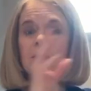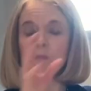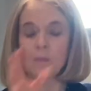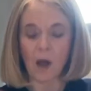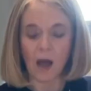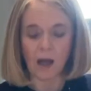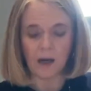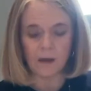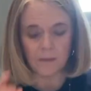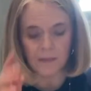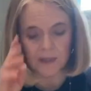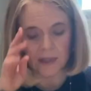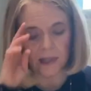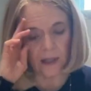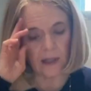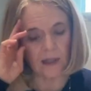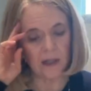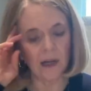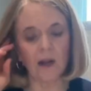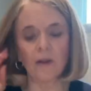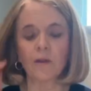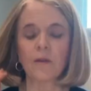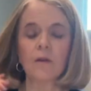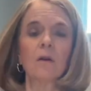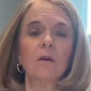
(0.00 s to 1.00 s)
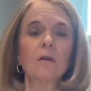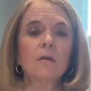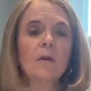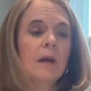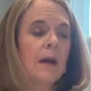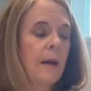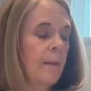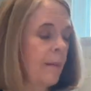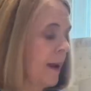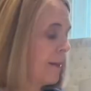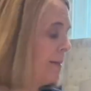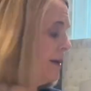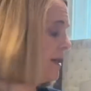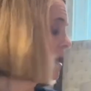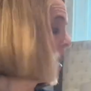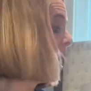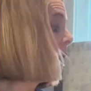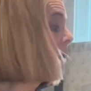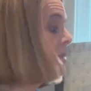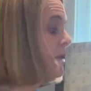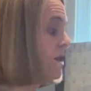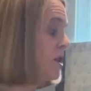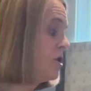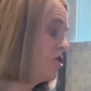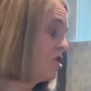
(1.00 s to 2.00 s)
bottoms in another, maybe
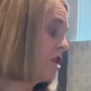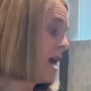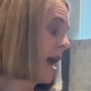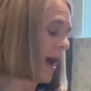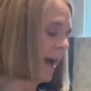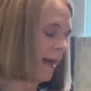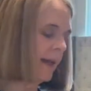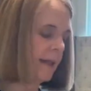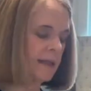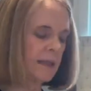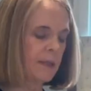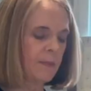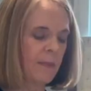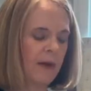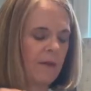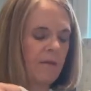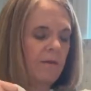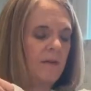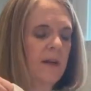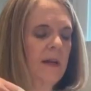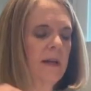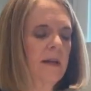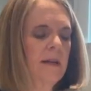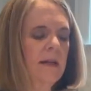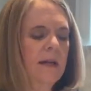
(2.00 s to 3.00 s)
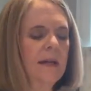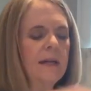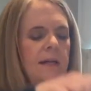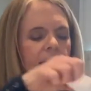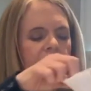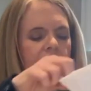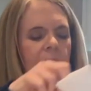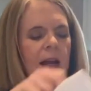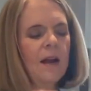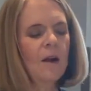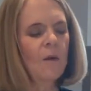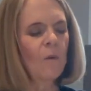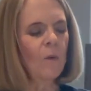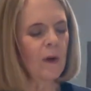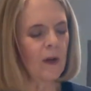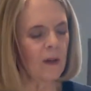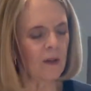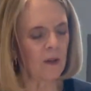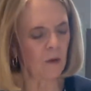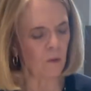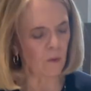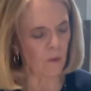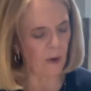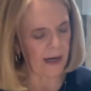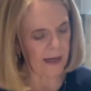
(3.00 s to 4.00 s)
tops and jackets might fit in this. One of the
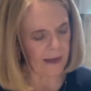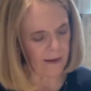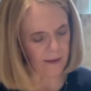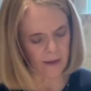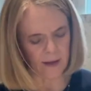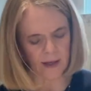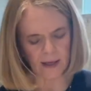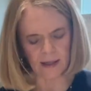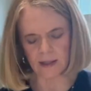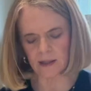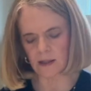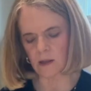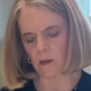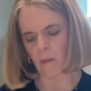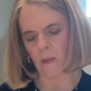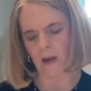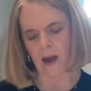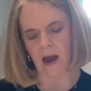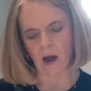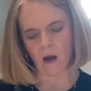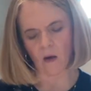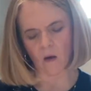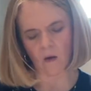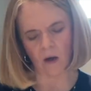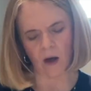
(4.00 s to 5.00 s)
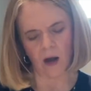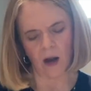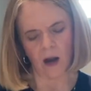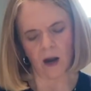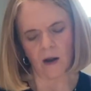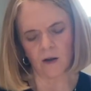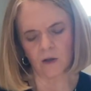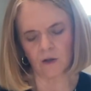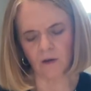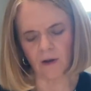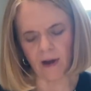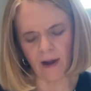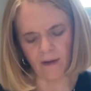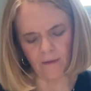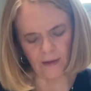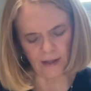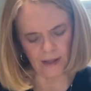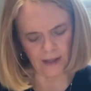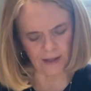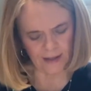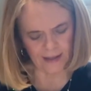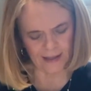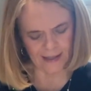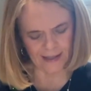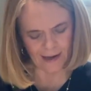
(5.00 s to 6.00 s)
great things about traveling
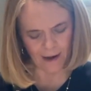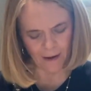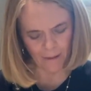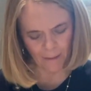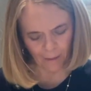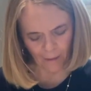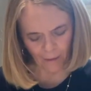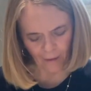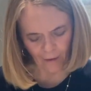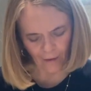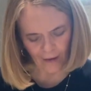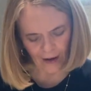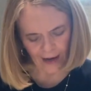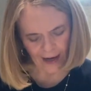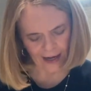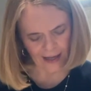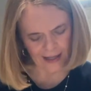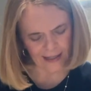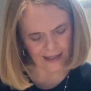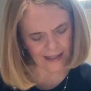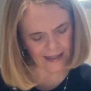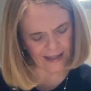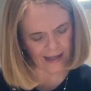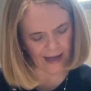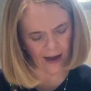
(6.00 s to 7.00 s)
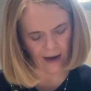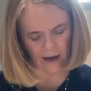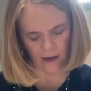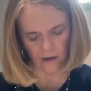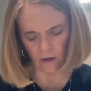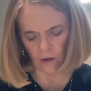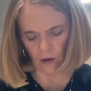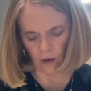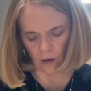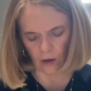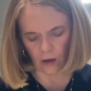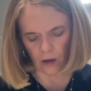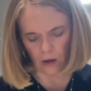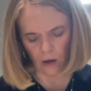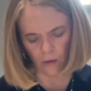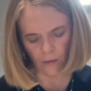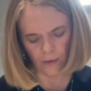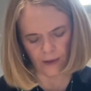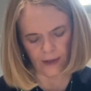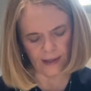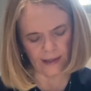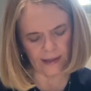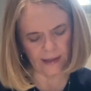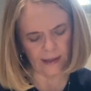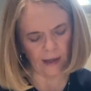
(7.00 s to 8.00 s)
in summer is that your
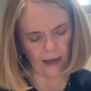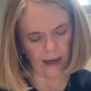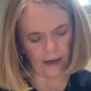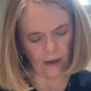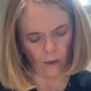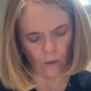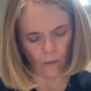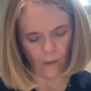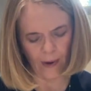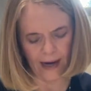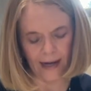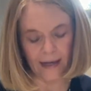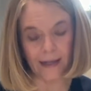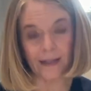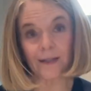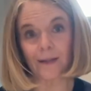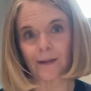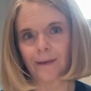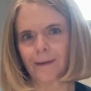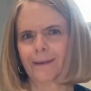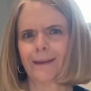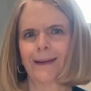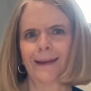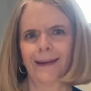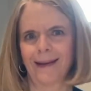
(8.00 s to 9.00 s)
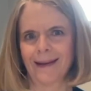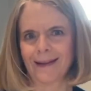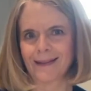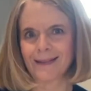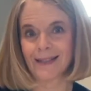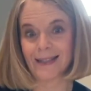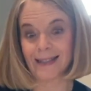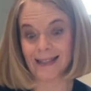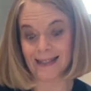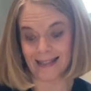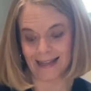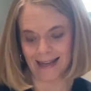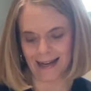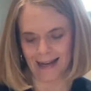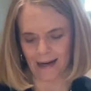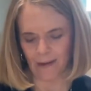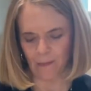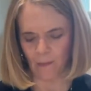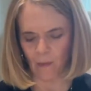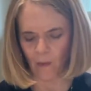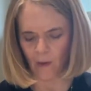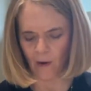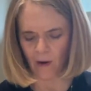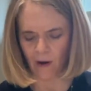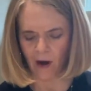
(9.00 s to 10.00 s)
clothing is lighter weight, and so you can actually take
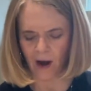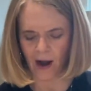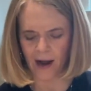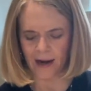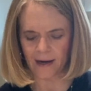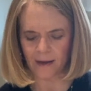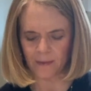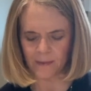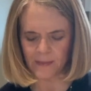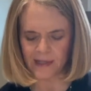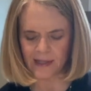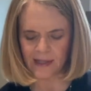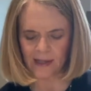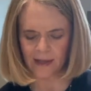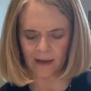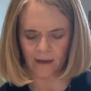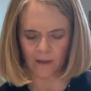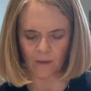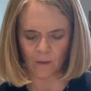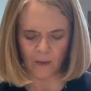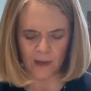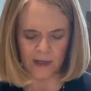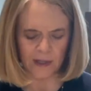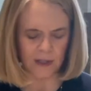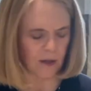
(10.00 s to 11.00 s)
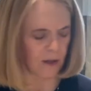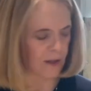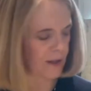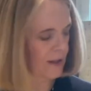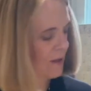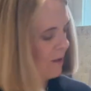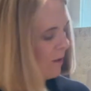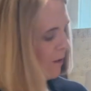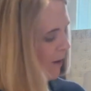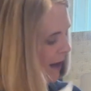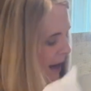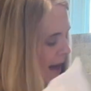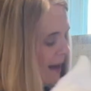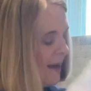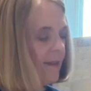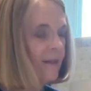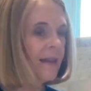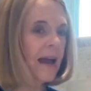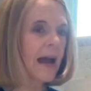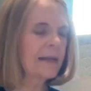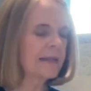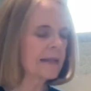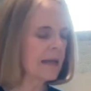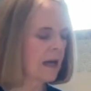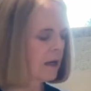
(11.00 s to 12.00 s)
more items than in the winter. So
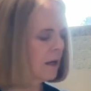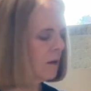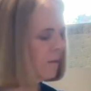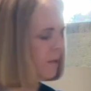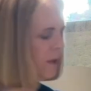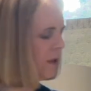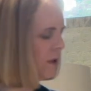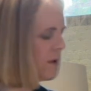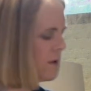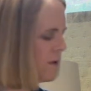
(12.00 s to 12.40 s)
that's how you would do